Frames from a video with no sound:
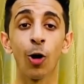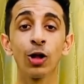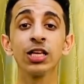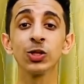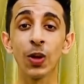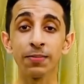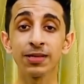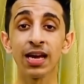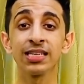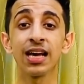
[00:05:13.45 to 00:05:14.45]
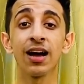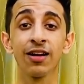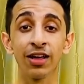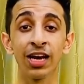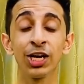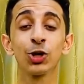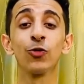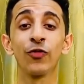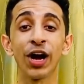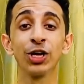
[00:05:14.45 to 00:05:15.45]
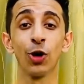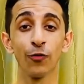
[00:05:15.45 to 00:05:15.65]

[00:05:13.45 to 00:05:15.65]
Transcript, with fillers: All these websites are great to find